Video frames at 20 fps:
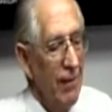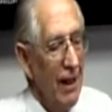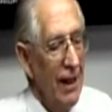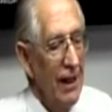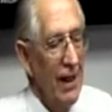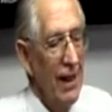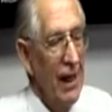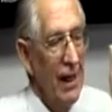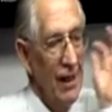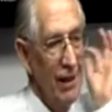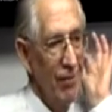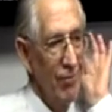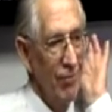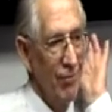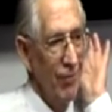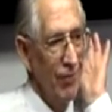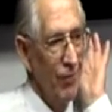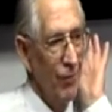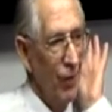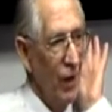And then
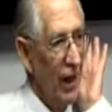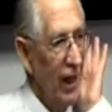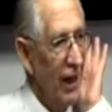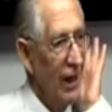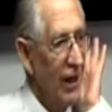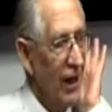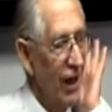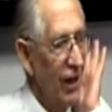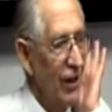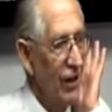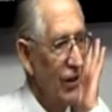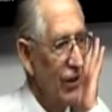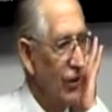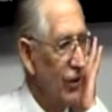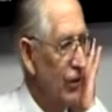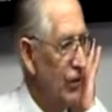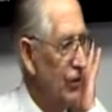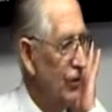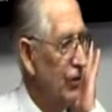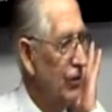what I gotta
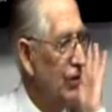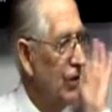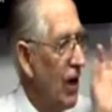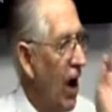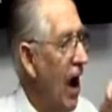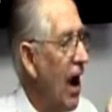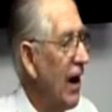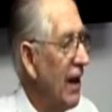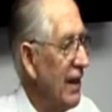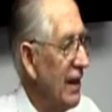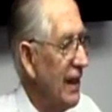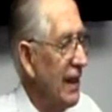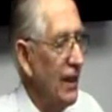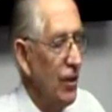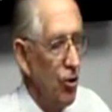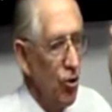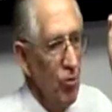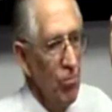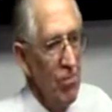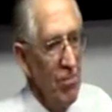do, you gotta
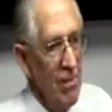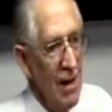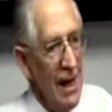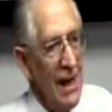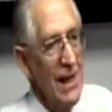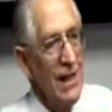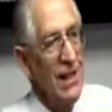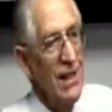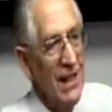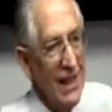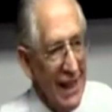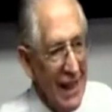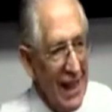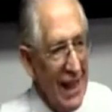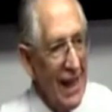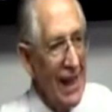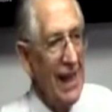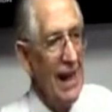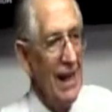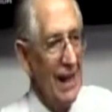eat, you must
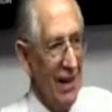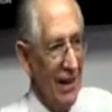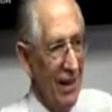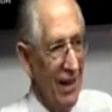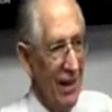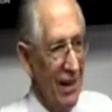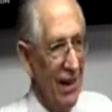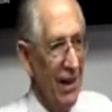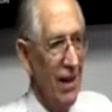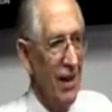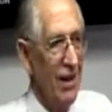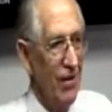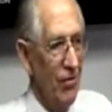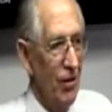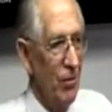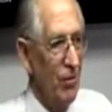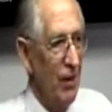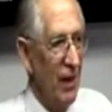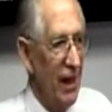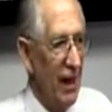eat
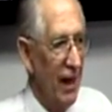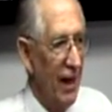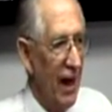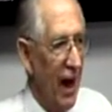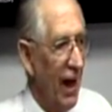unleavened bread.